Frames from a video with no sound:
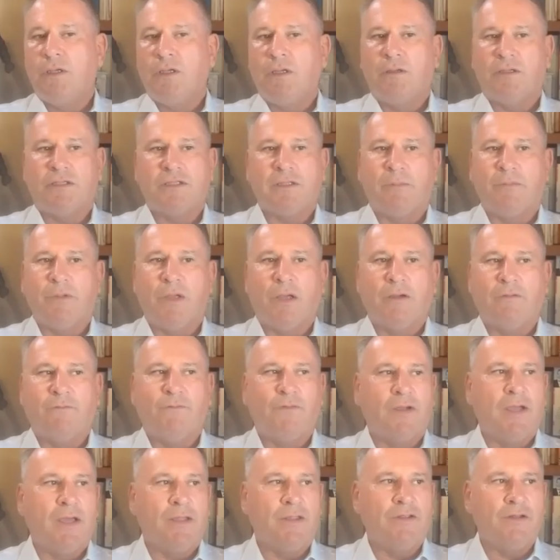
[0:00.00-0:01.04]
Some, I
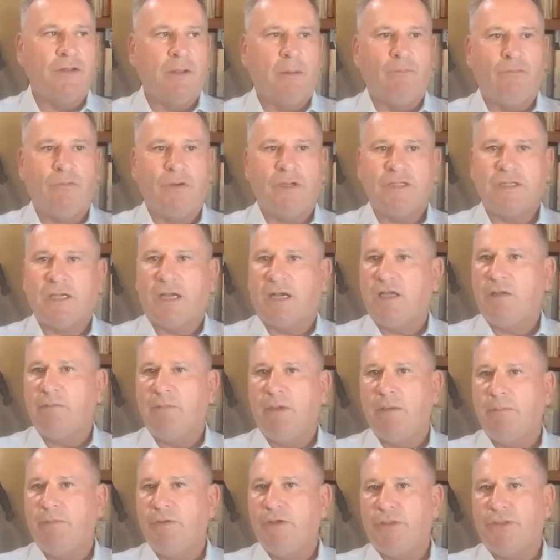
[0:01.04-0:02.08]
forget the number exactly,
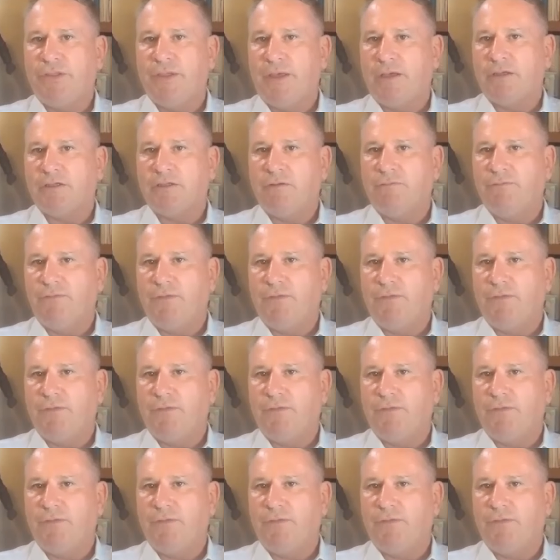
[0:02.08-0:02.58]
maybe one thousand,